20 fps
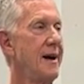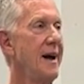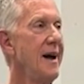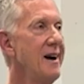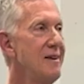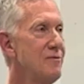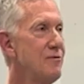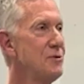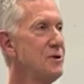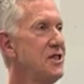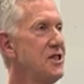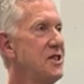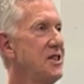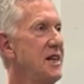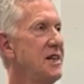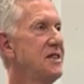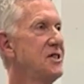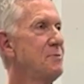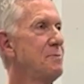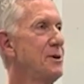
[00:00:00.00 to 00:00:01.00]
Every
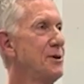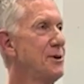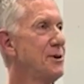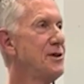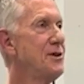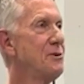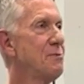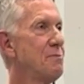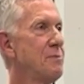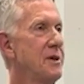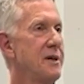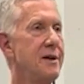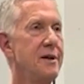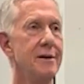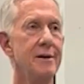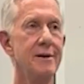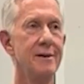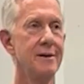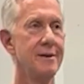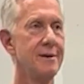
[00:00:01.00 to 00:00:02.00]
Shakespearean play,
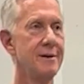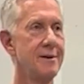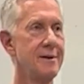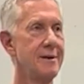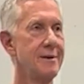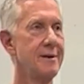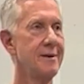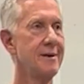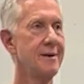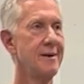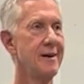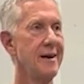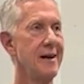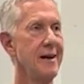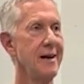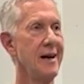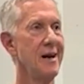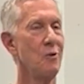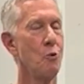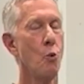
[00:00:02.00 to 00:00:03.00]

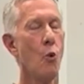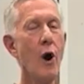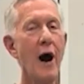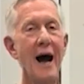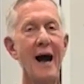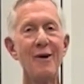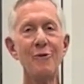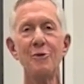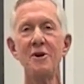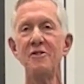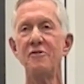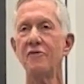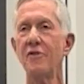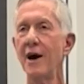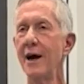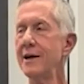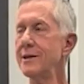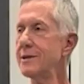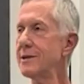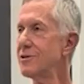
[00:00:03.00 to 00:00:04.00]
and why we
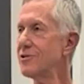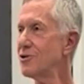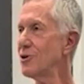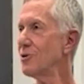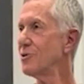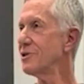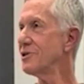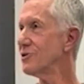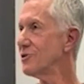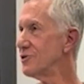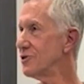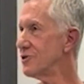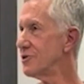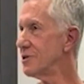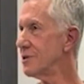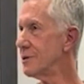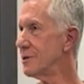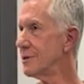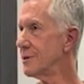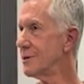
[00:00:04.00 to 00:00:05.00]
find it so
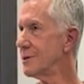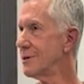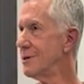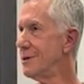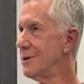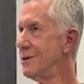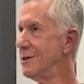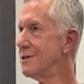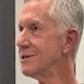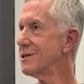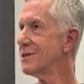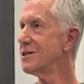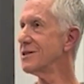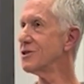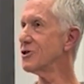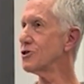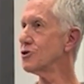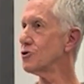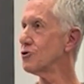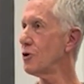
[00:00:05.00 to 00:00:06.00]
interesting, is the
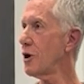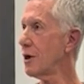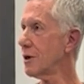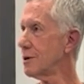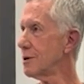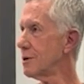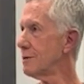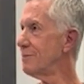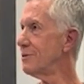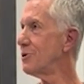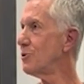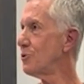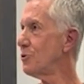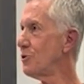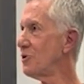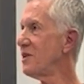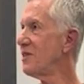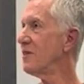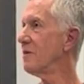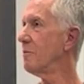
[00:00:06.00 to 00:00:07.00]
struggle
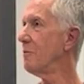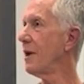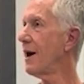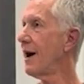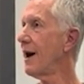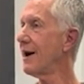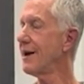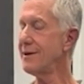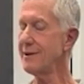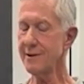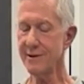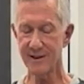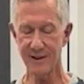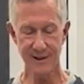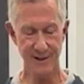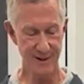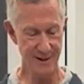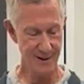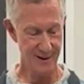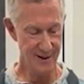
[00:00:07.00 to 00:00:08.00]
between the mind
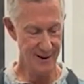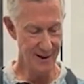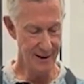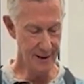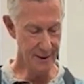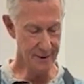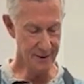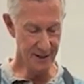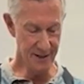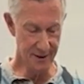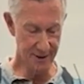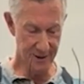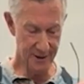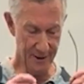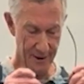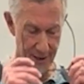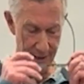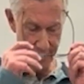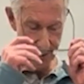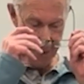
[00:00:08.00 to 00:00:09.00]
and the
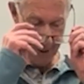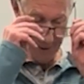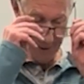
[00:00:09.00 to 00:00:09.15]
intellect.